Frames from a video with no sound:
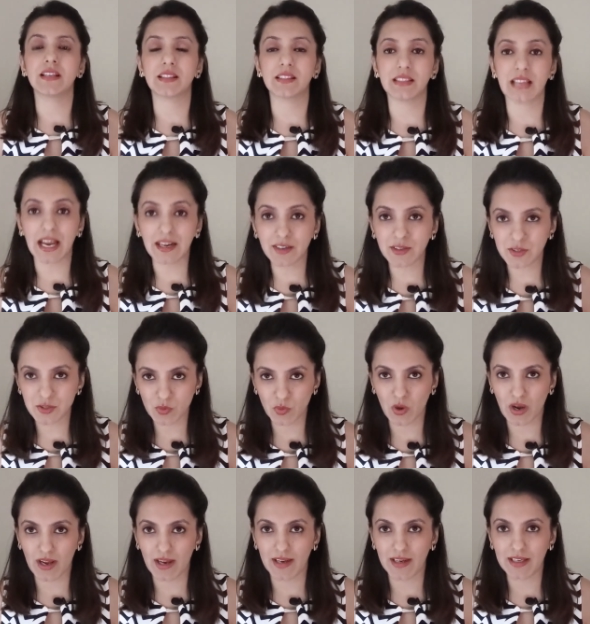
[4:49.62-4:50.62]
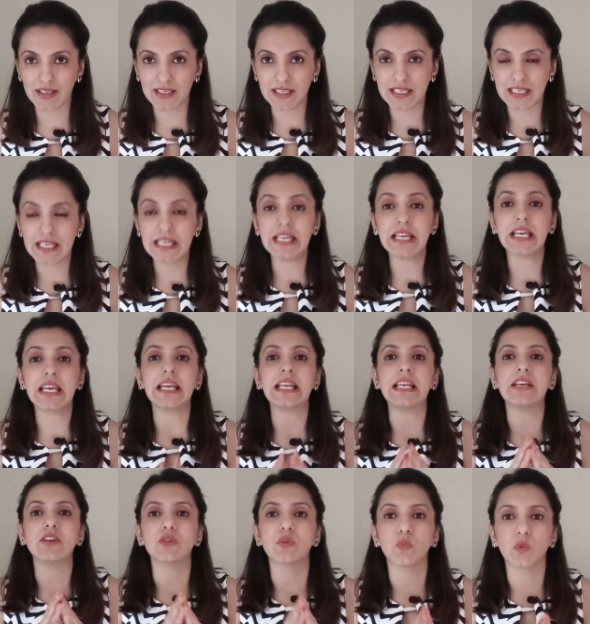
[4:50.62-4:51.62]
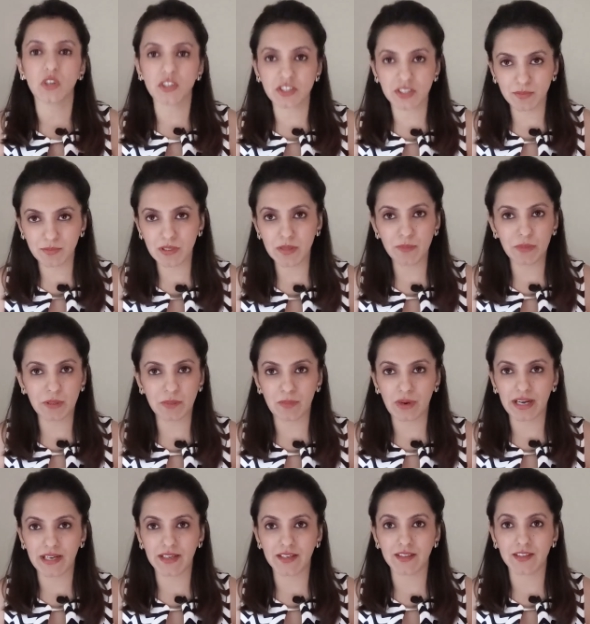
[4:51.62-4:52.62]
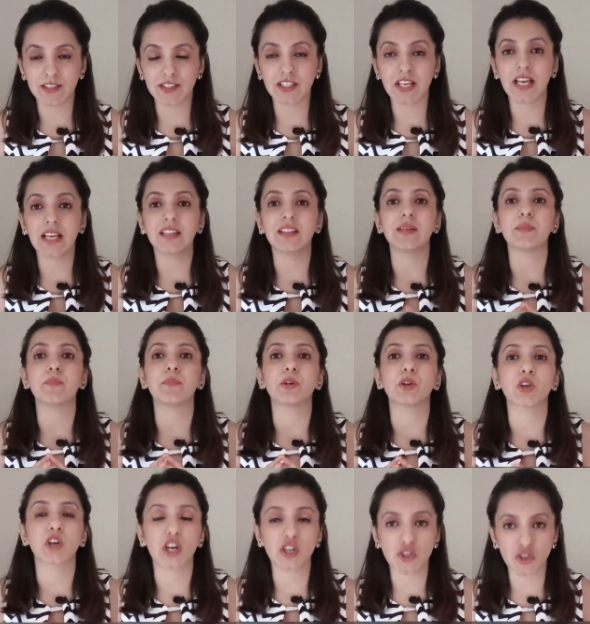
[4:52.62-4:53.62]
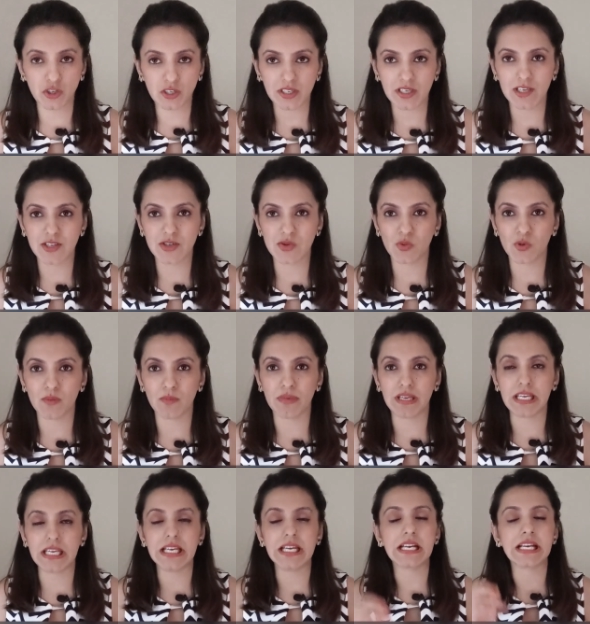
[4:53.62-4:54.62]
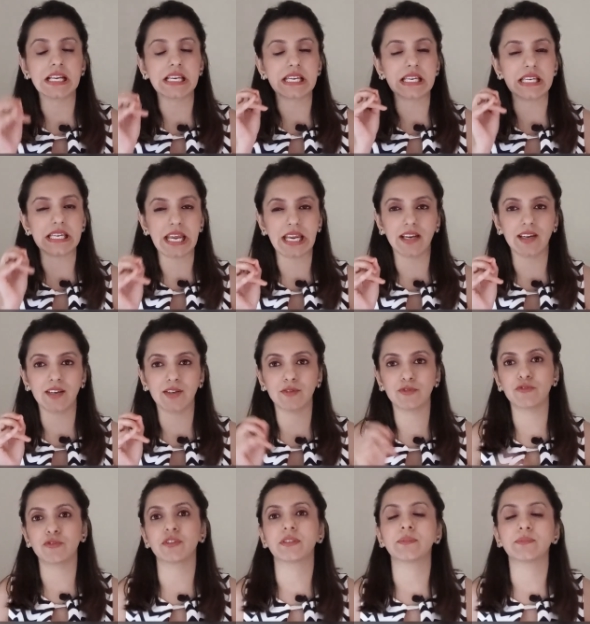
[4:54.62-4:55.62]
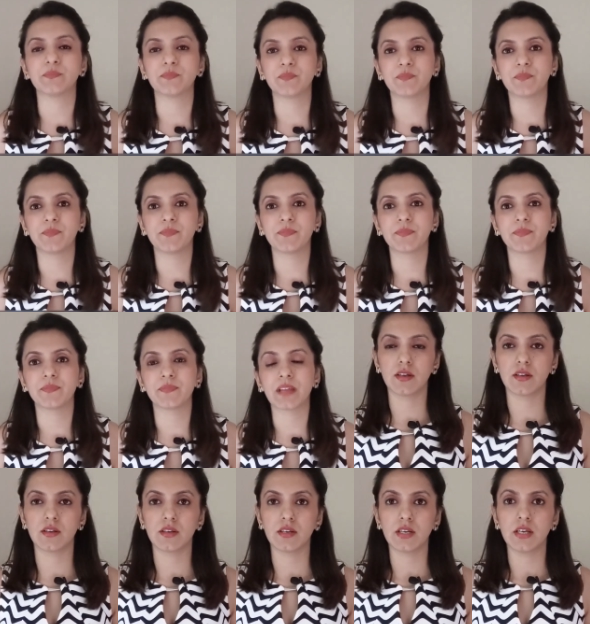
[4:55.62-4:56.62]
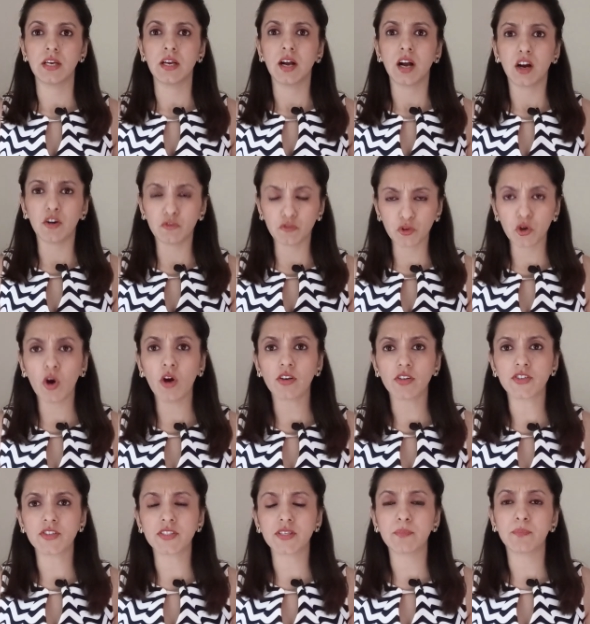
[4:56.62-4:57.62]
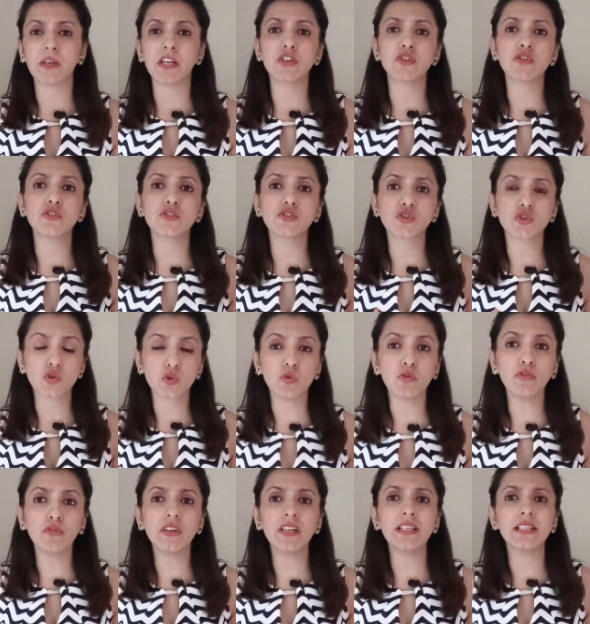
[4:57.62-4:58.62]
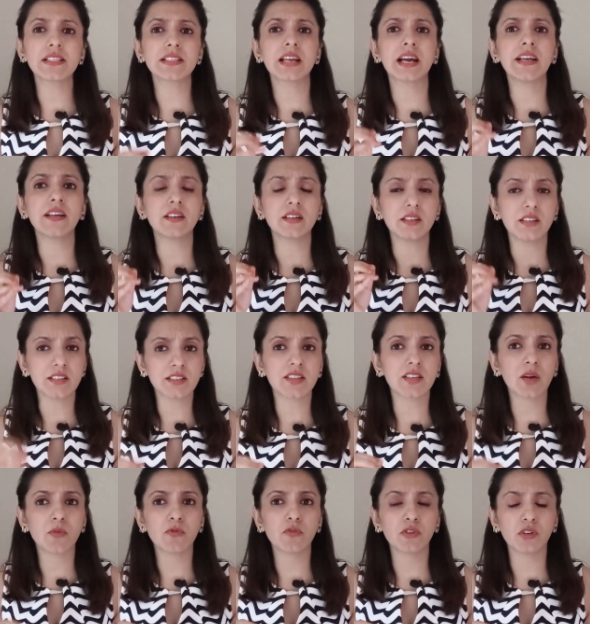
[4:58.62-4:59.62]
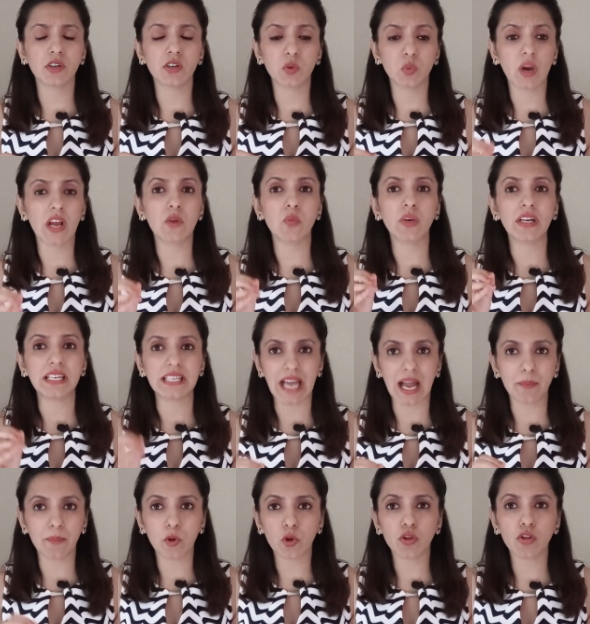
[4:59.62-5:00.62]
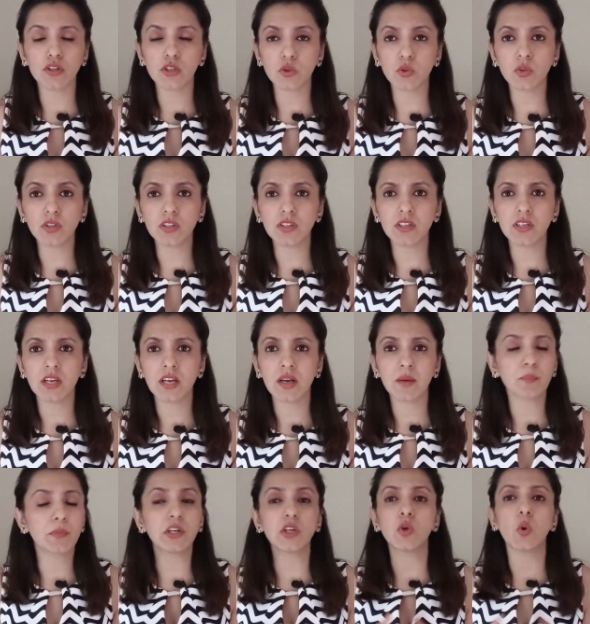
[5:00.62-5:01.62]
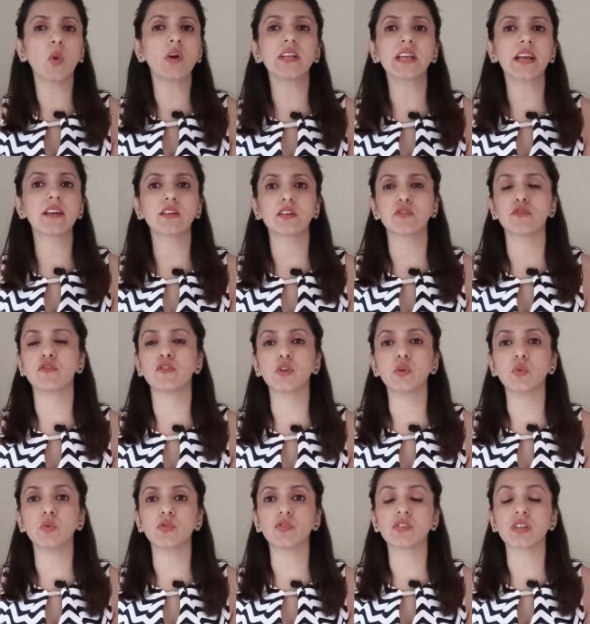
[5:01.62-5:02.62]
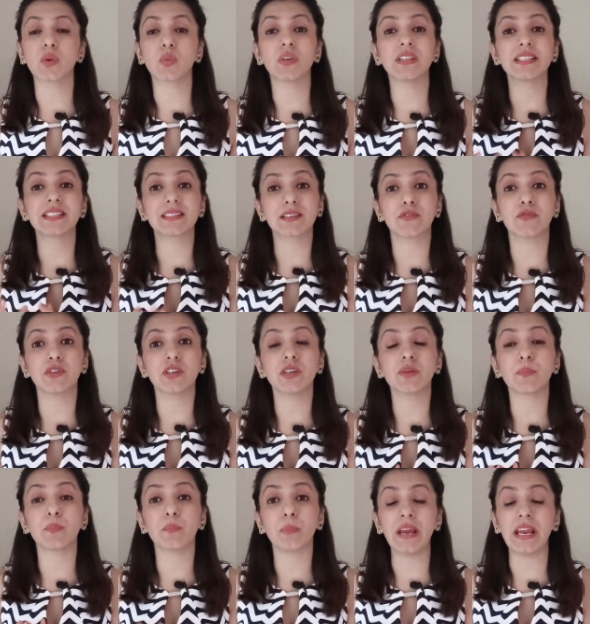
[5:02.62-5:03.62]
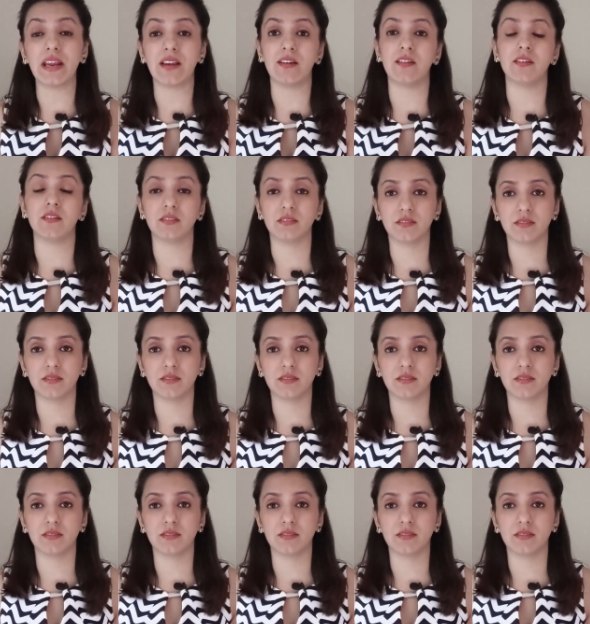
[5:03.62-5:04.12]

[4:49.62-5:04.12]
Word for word: That is why in reversible pulpitis, the percussion test would be negative. Of course, patients do feel slight discomfort while we tap on the tooth, but don't get confused with severe pain.